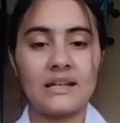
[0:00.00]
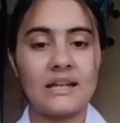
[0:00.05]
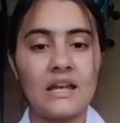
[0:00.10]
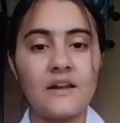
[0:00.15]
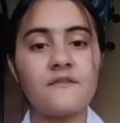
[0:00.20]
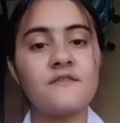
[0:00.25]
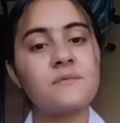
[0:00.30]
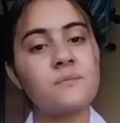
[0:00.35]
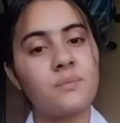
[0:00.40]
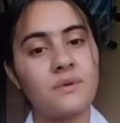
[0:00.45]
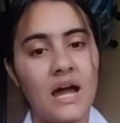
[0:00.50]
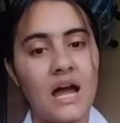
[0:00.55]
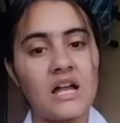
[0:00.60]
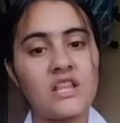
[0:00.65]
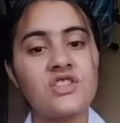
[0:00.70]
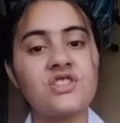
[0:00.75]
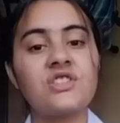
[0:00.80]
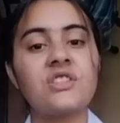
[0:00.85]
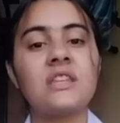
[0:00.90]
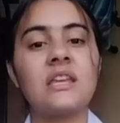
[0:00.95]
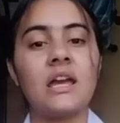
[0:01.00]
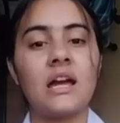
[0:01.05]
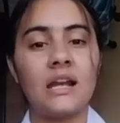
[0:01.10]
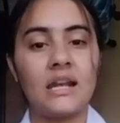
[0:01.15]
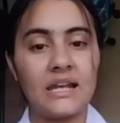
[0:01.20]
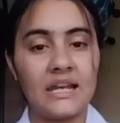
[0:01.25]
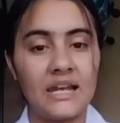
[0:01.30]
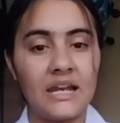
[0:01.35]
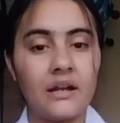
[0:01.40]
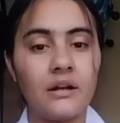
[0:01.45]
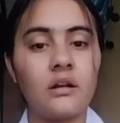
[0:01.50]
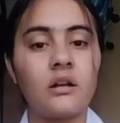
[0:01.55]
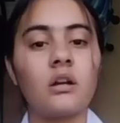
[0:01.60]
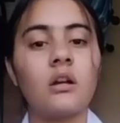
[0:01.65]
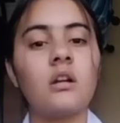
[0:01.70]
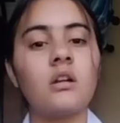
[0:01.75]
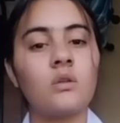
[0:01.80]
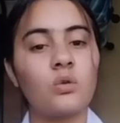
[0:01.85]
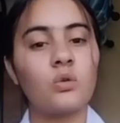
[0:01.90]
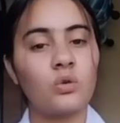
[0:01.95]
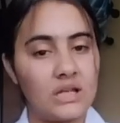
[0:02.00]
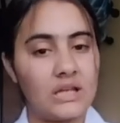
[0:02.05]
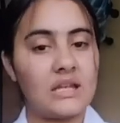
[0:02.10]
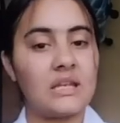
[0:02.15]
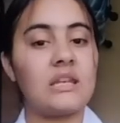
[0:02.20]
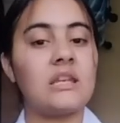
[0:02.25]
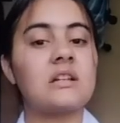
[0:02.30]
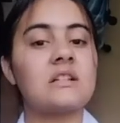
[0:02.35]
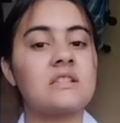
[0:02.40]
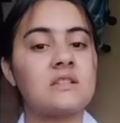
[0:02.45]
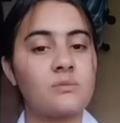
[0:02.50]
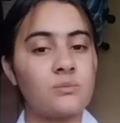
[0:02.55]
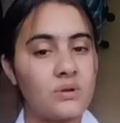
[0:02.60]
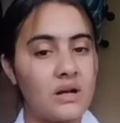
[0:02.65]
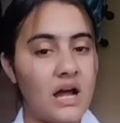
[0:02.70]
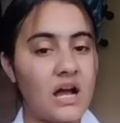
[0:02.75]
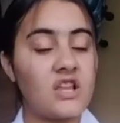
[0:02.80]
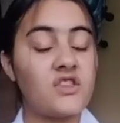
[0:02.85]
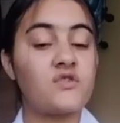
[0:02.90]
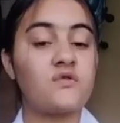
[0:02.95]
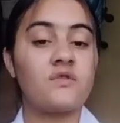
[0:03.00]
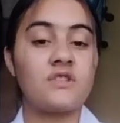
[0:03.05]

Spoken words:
branch the lateral cutaneous branch,